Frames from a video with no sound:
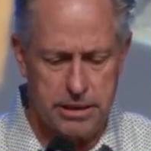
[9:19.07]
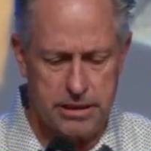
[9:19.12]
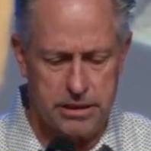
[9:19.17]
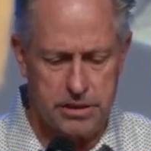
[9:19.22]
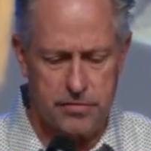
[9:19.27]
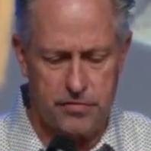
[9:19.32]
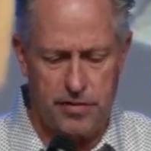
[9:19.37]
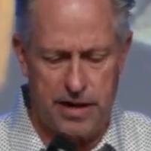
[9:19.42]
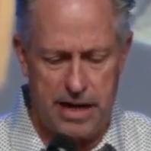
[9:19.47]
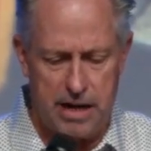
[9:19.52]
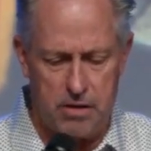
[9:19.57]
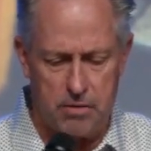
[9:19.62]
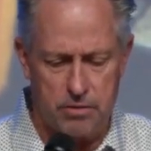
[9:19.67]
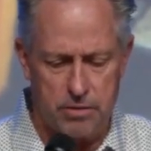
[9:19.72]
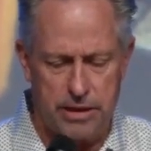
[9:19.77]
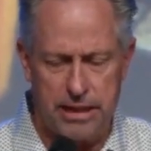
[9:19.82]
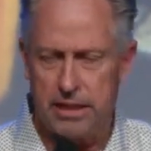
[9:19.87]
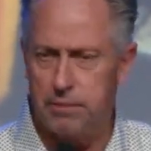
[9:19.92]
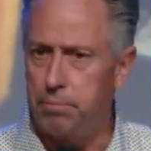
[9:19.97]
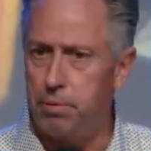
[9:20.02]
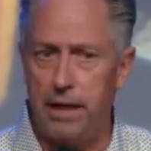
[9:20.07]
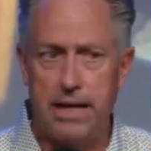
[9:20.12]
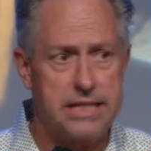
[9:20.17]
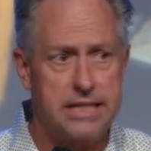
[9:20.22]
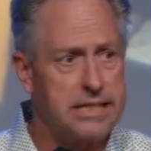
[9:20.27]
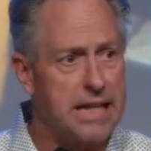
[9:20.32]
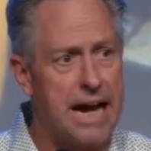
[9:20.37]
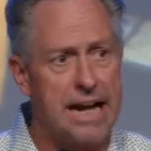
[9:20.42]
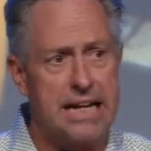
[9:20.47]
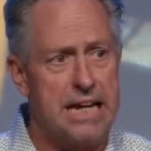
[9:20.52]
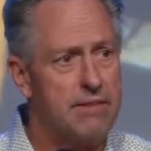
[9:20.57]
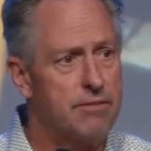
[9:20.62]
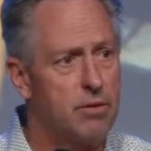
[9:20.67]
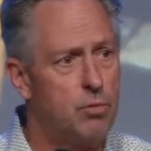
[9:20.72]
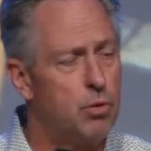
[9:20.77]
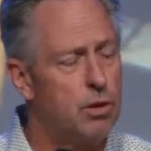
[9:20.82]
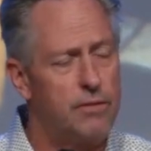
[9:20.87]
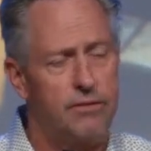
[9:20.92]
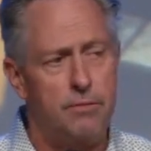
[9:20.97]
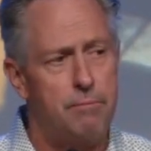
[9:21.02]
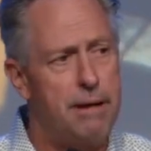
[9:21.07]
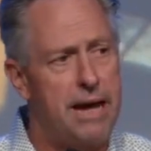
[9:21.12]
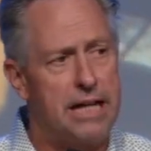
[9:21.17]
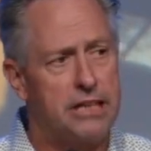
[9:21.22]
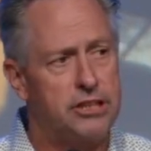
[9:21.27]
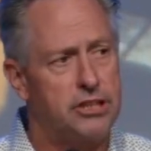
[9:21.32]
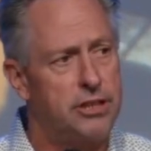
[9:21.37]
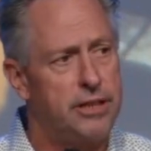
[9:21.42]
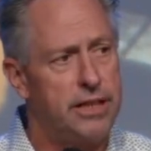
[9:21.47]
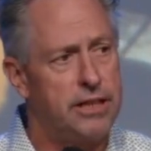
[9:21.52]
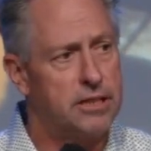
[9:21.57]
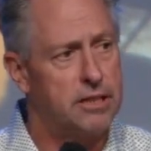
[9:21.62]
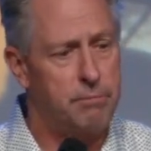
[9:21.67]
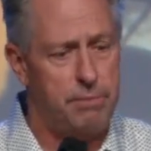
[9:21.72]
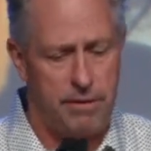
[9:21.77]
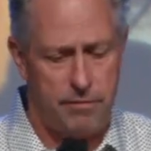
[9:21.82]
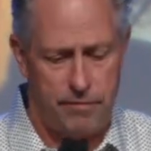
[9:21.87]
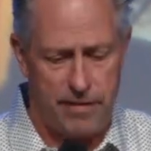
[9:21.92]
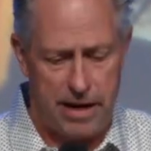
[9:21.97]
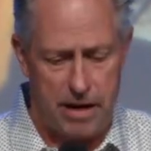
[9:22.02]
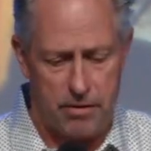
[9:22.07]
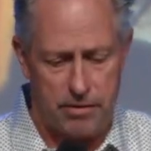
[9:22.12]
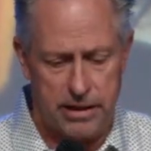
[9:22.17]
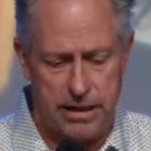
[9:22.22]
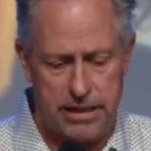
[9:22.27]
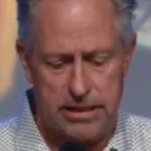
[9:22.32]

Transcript: is found in a place I never would have imagined it to be found.